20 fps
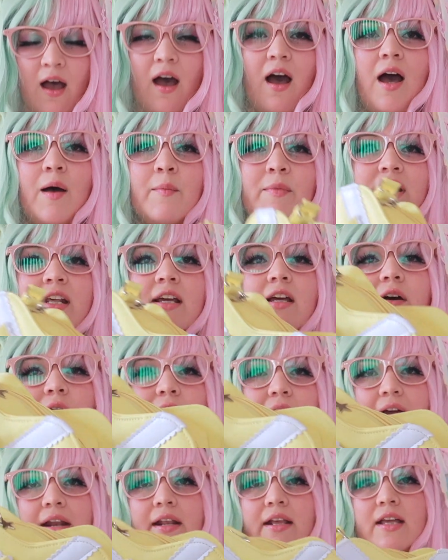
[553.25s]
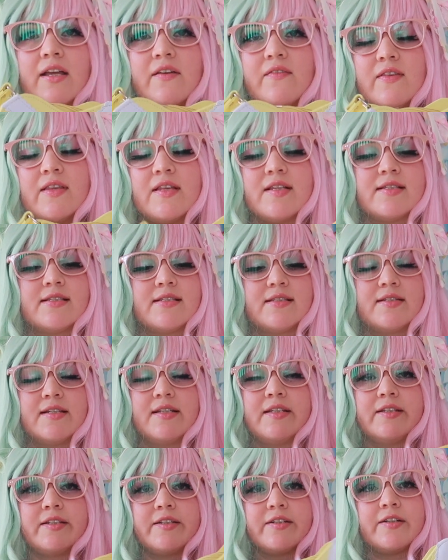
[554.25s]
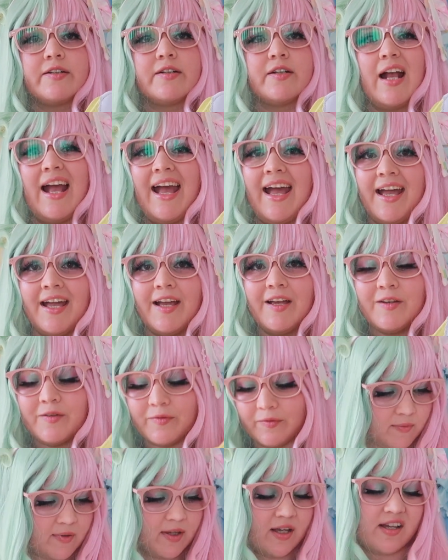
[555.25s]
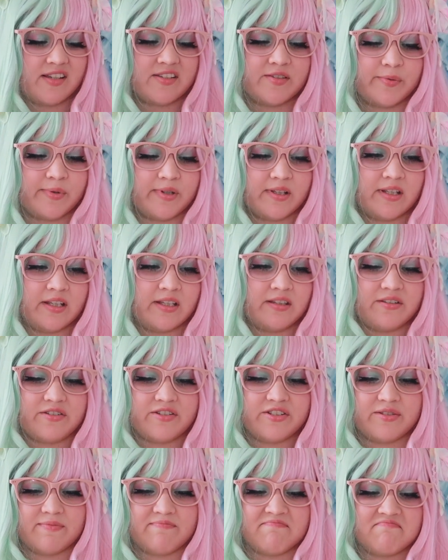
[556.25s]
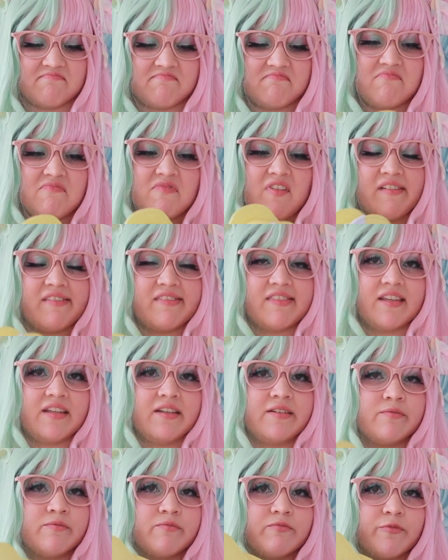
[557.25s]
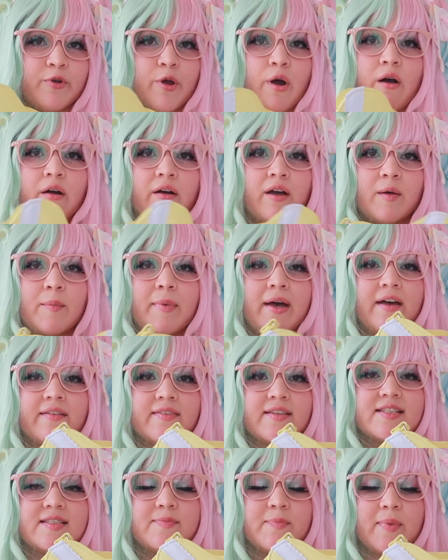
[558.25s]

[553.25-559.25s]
I'm gonna go ahead and give this tier A because really there's nothing wrong about this